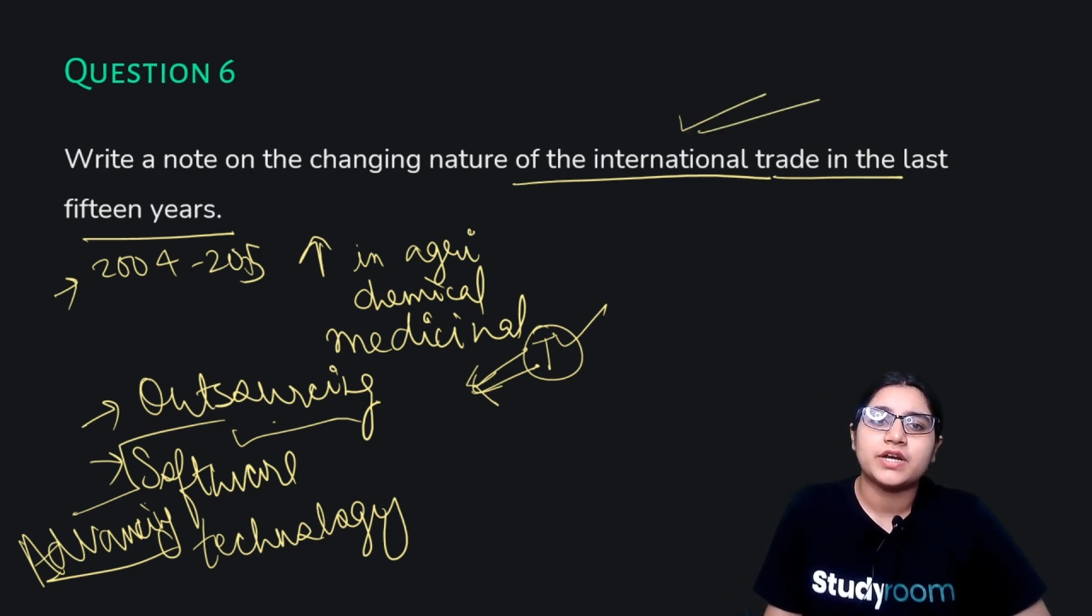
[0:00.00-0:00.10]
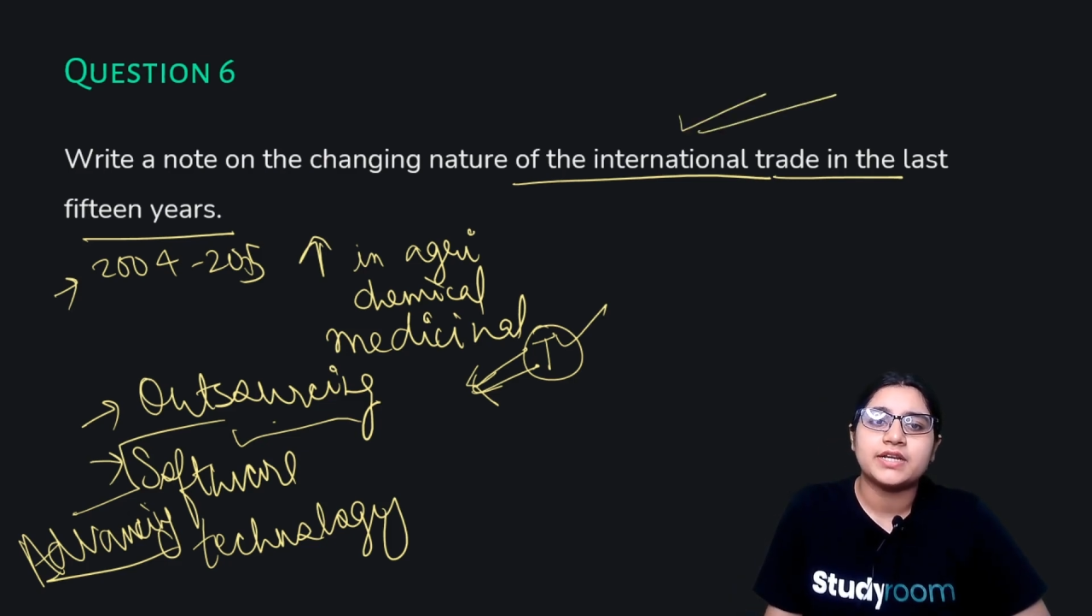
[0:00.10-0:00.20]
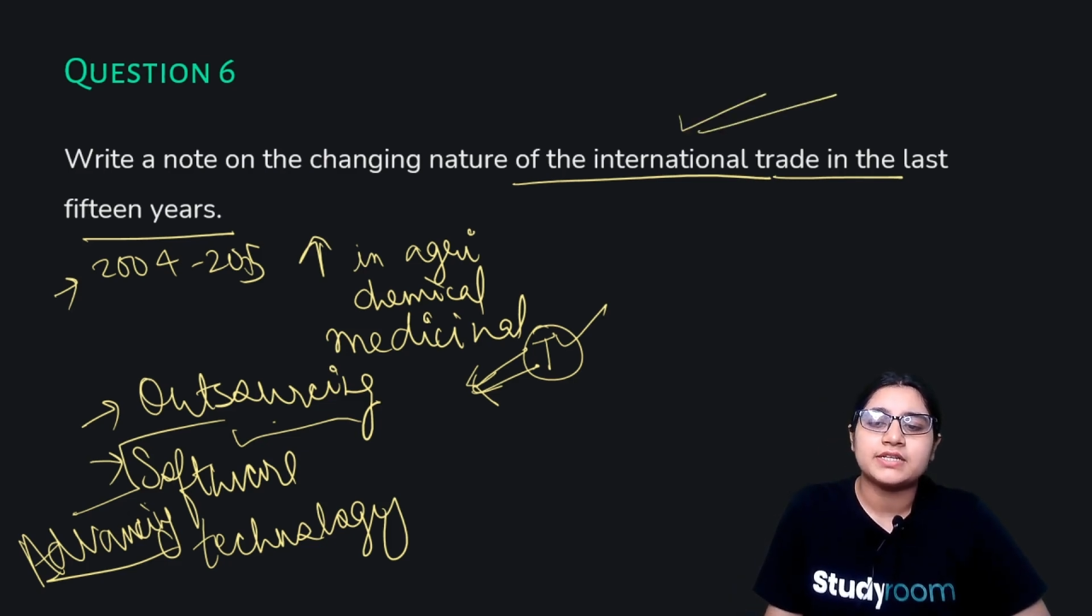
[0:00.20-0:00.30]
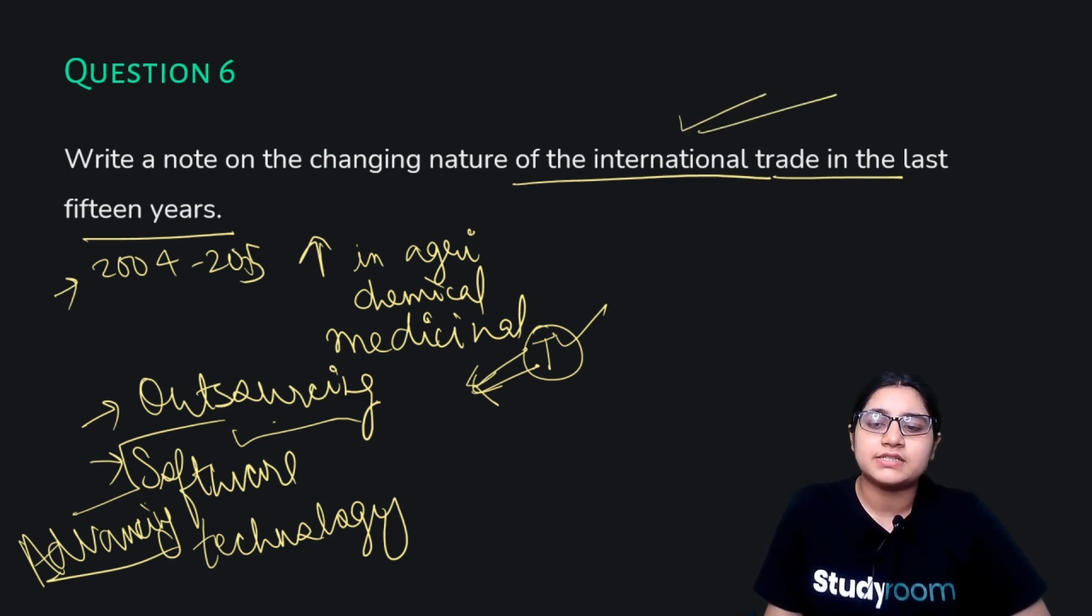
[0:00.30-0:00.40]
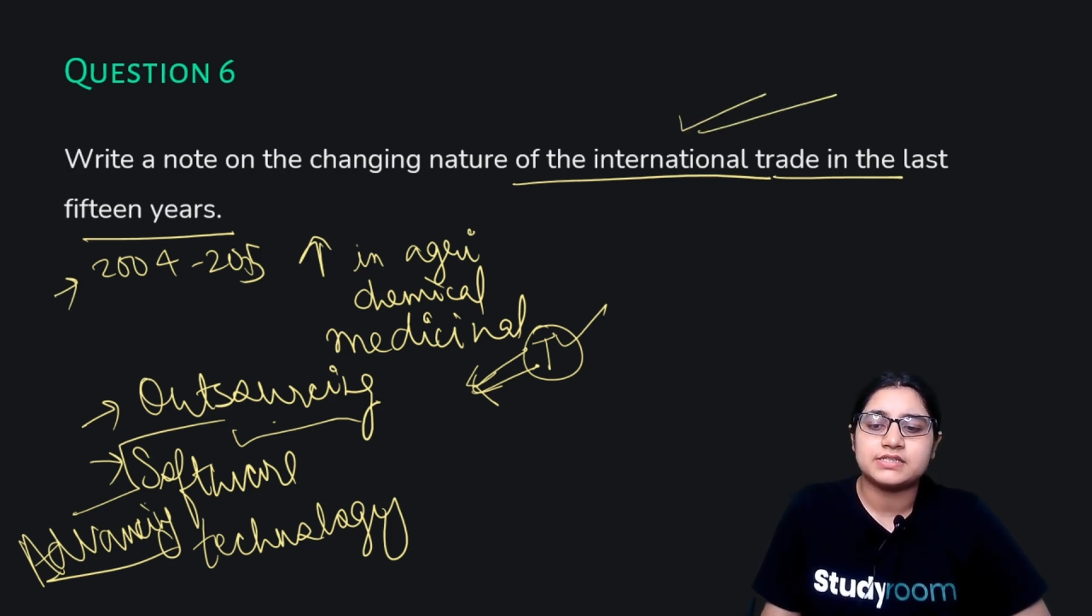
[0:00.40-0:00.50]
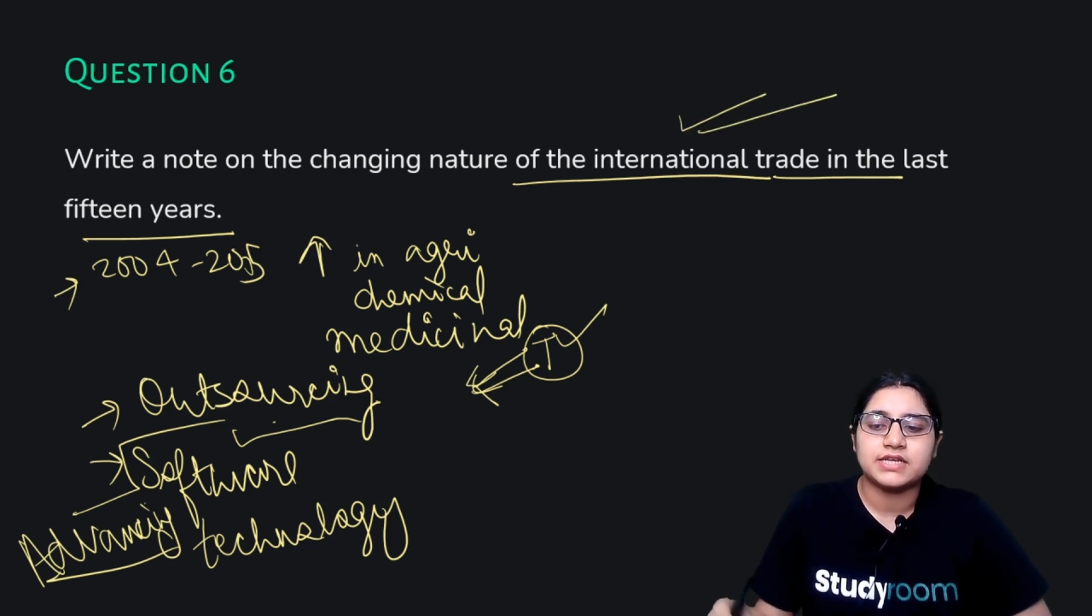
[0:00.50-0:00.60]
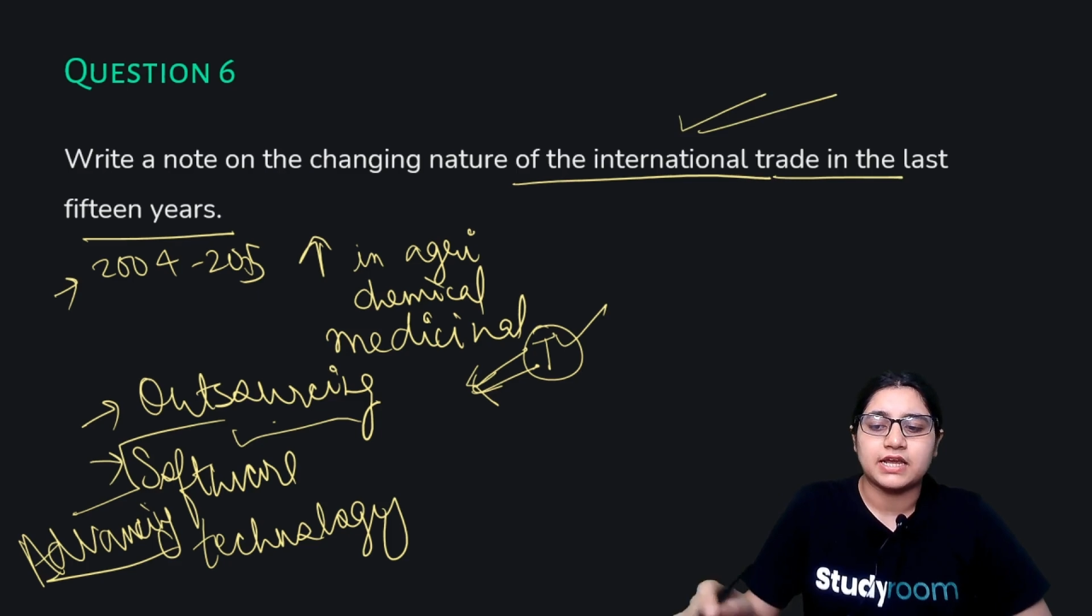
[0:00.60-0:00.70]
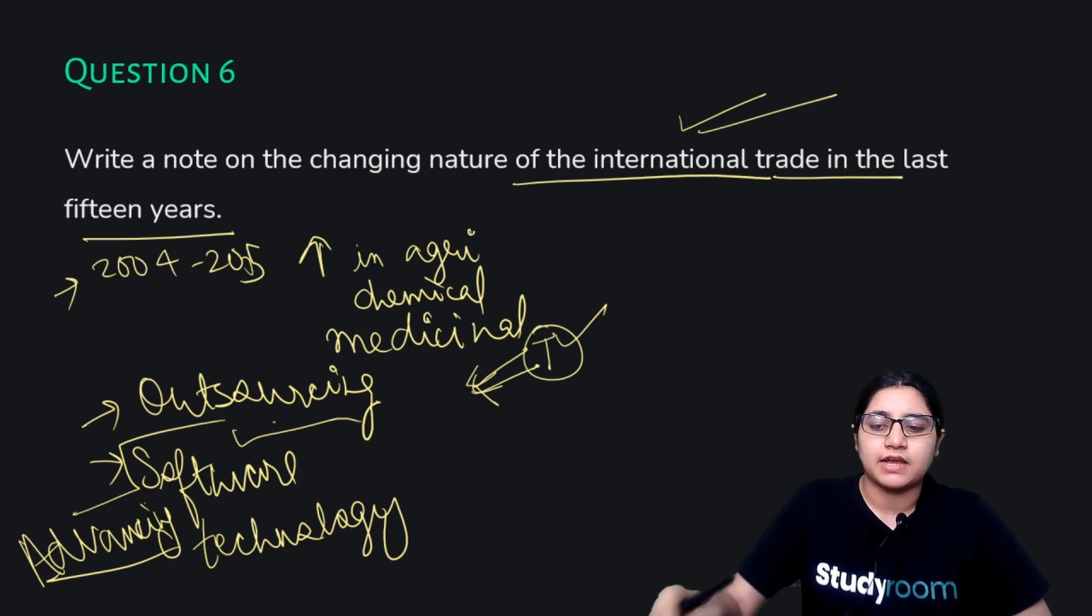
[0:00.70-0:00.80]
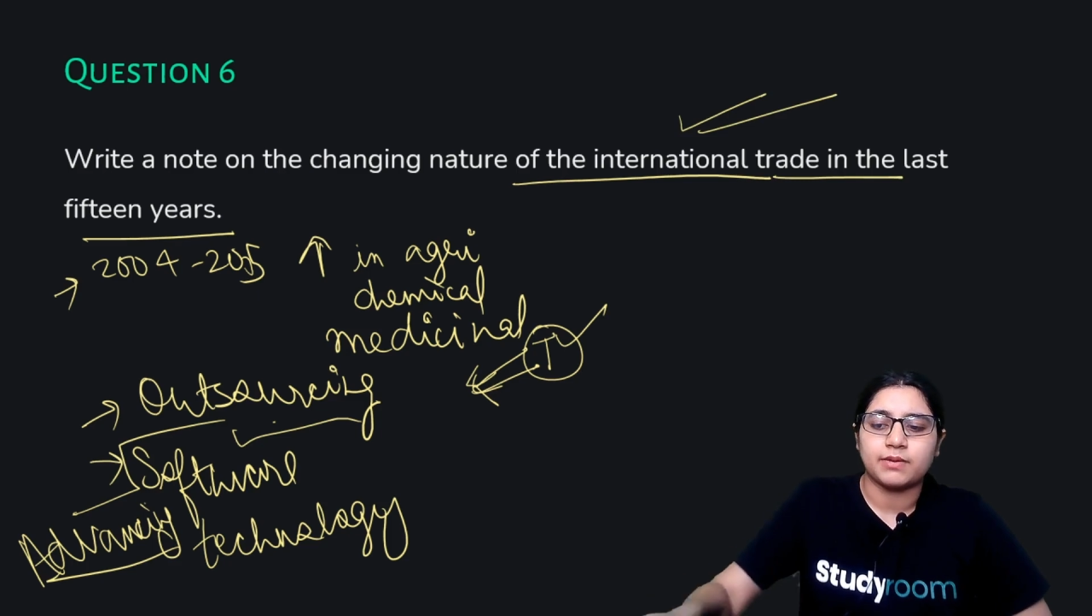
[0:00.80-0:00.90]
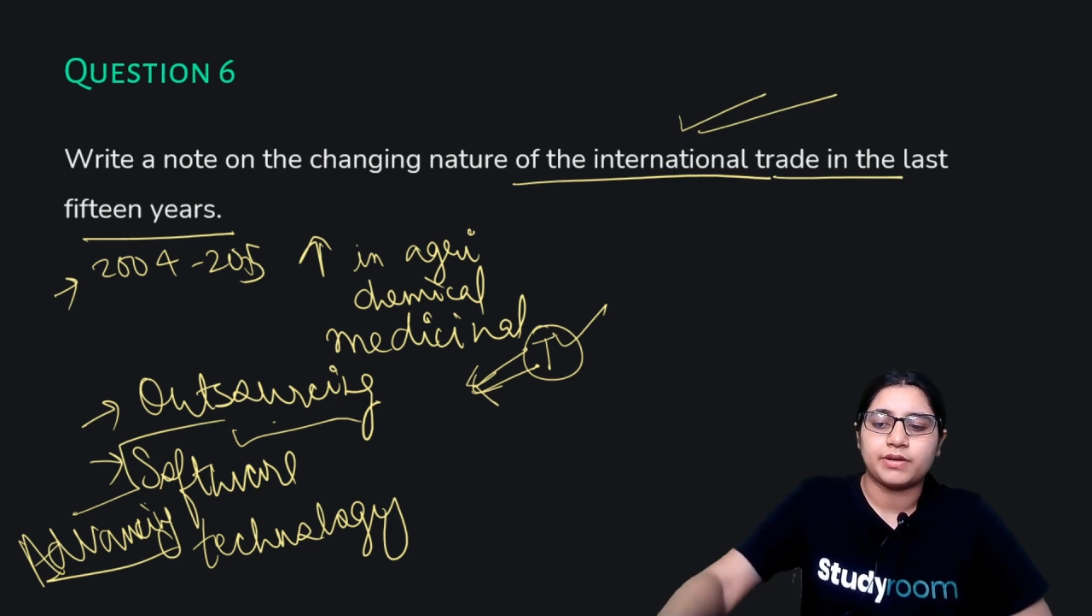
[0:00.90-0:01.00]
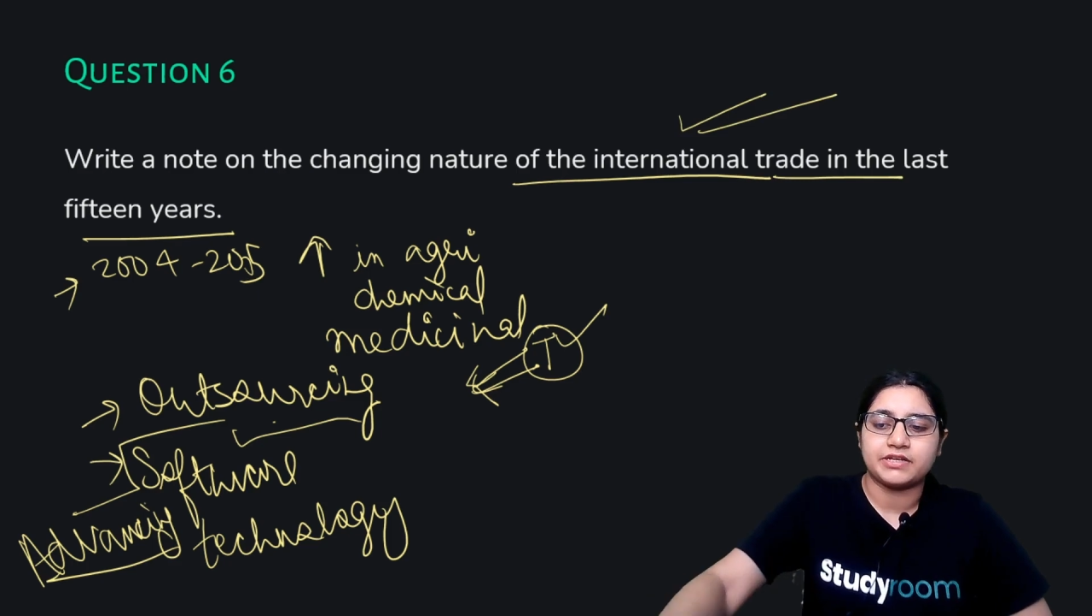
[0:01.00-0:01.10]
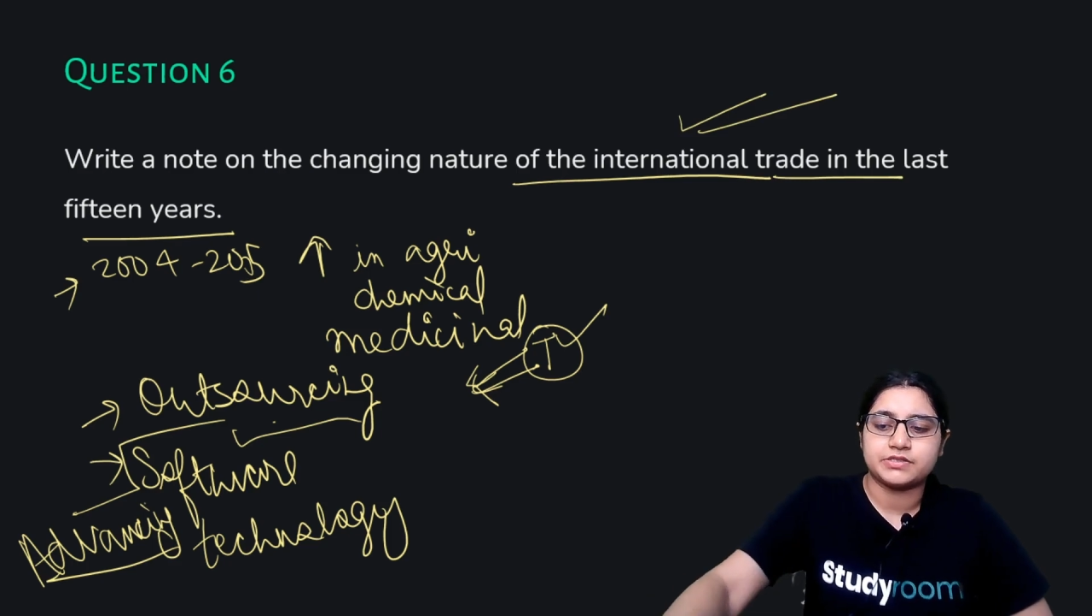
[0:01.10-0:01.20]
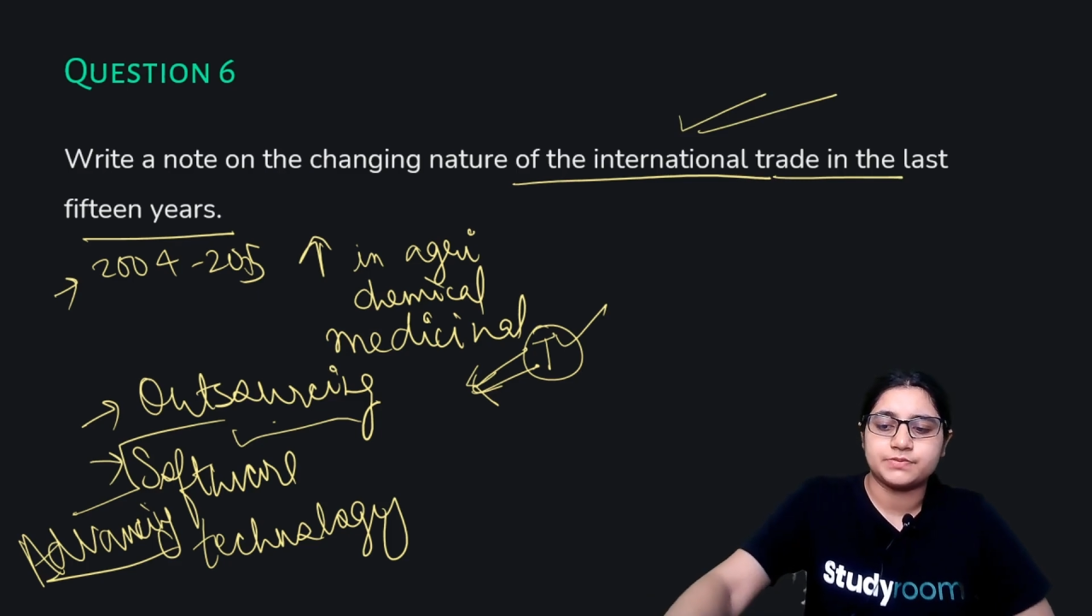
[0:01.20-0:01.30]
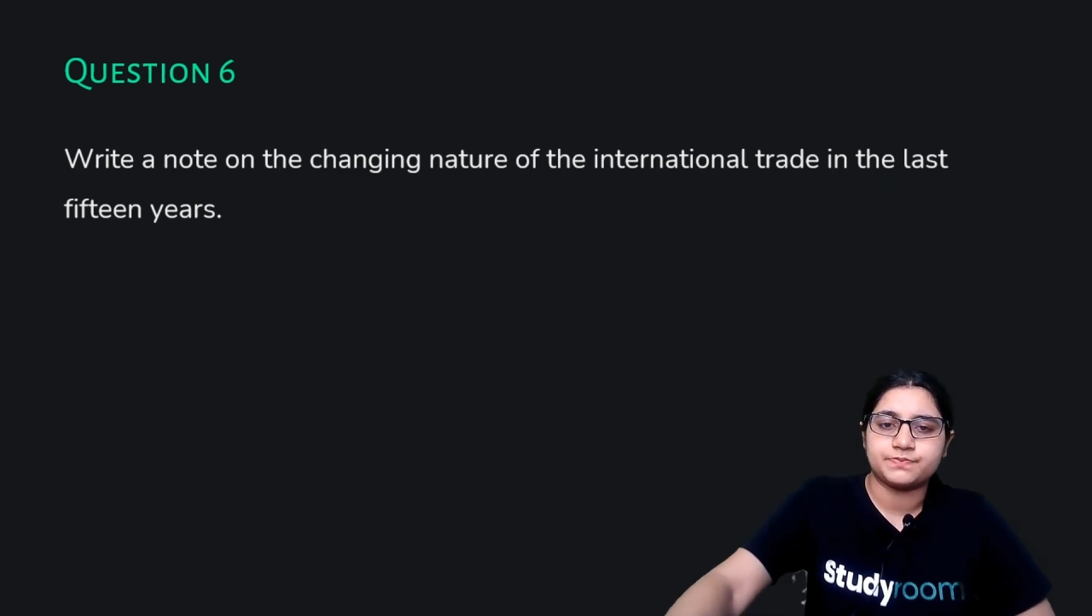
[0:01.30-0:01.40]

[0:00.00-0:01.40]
is taking place.